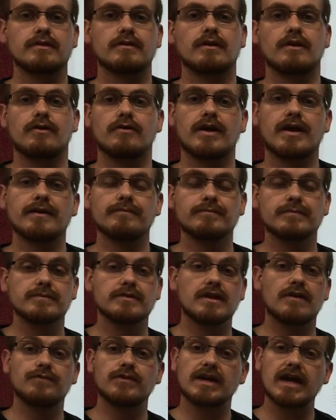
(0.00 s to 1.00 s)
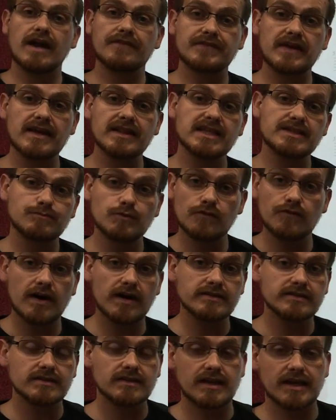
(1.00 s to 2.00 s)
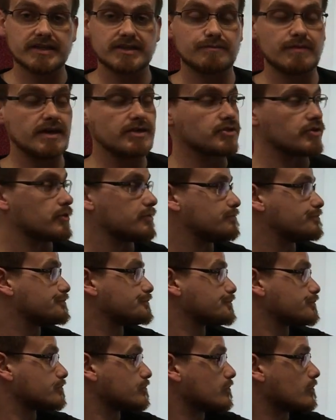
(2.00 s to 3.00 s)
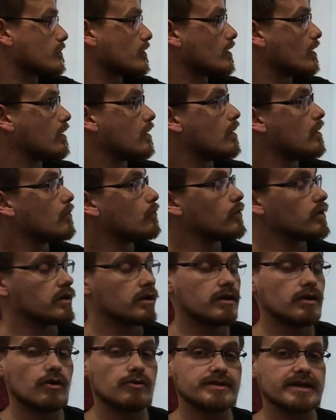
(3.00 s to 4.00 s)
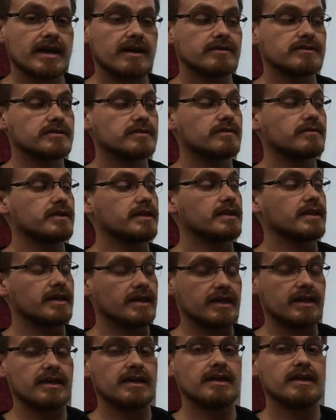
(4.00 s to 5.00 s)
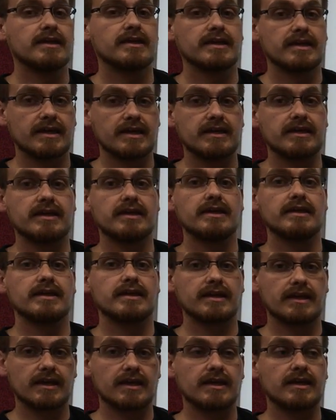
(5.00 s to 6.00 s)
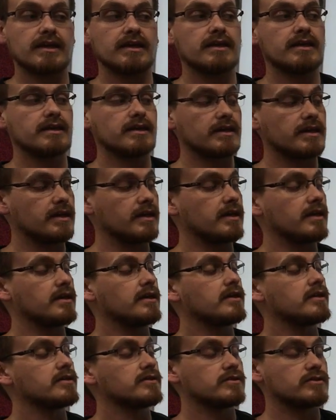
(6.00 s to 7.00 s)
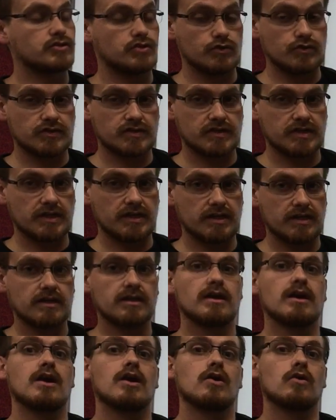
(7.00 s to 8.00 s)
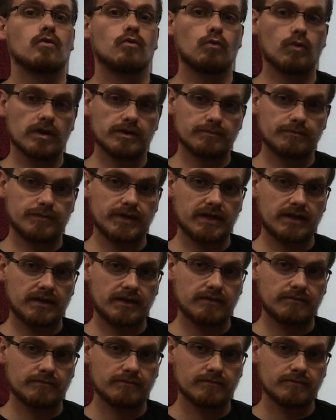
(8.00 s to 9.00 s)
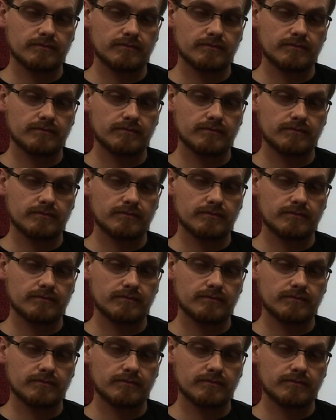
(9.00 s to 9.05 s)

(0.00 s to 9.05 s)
All right, if you got that, let's move on to the next measure. We're going to go down E, E, E, E, 2 C, 1 B,